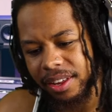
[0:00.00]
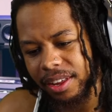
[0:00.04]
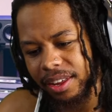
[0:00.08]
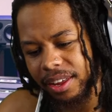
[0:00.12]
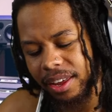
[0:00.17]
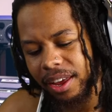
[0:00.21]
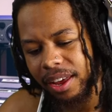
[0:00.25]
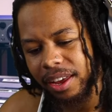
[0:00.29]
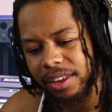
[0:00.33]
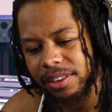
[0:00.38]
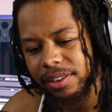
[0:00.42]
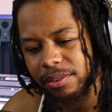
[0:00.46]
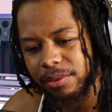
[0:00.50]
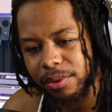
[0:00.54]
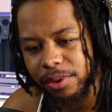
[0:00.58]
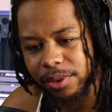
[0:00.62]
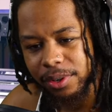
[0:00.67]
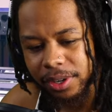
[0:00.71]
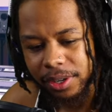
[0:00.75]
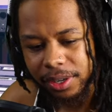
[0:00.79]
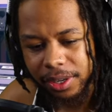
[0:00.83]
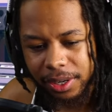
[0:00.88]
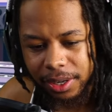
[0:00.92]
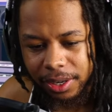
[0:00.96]
Yeah, he's a real
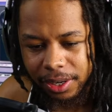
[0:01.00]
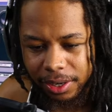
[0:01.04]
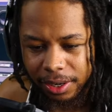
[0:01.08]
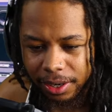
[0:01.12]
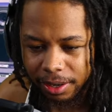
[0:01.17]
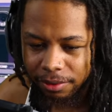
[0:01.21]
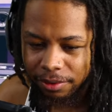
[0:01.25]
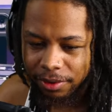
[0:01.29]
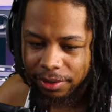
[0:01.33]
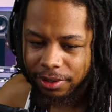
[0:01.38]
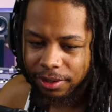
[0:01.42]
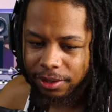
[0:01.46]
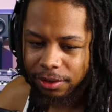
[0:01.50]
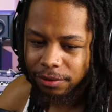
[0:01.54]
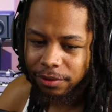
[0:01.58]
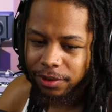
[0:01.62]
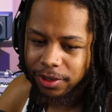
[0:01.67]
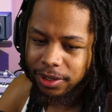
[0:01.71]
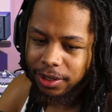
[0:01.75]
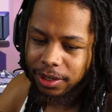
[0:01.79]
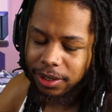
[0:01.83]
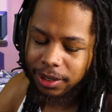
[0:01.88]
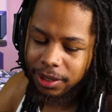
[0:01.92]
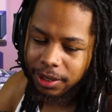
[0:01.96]
nigga then. If he's still
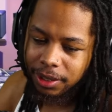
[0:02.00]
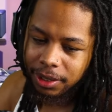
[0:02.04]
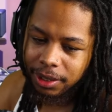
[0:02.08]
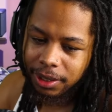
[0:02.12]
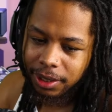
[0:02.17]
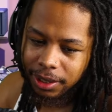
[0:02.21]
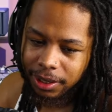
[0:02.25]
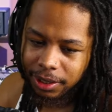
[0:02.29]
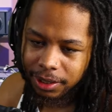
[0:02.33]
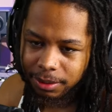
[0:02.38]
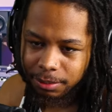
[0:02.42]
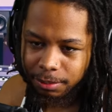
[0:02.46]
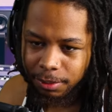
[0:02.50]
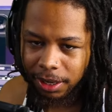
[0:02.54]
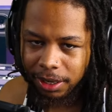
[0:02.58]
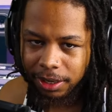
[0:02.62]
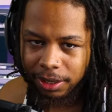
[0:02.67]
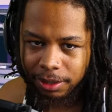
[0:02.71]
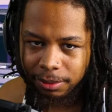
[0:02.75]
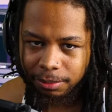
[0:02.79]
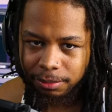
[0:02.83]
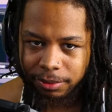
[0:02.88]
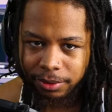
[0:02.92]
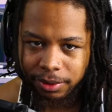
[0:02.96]
visiting his
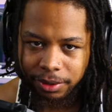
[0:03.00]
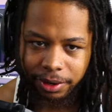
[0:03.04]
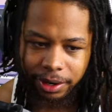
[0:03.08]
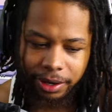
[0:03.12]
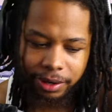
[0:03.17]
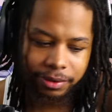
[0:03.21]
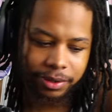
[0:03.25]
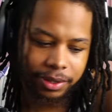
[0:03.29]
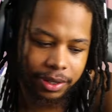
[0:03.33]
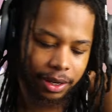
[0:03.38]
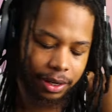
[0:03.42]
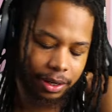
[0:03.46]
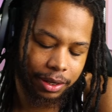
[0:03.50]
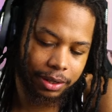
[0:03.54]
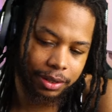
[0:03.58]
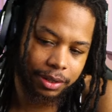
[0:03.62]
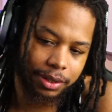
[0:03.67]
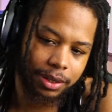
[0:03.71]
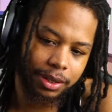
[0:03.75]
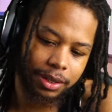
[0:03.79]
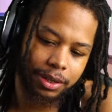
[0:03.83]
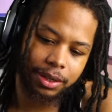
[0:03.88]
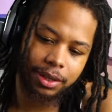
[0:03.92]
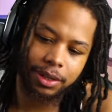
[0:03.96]
mandem's gravesite,
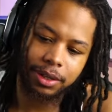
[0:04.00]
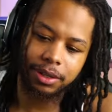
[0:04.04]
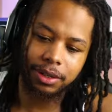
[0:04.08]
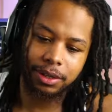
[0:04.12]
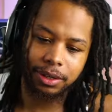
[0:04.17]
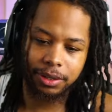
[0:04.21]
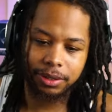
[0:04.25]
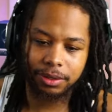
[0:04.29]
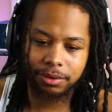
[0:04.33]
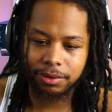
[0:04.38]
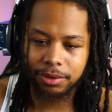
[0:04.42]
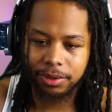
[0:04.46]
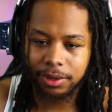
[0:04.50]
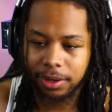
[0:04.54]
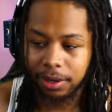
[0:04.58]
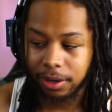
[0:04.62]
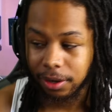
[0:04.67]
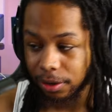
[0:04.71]
see then he's a real nigga.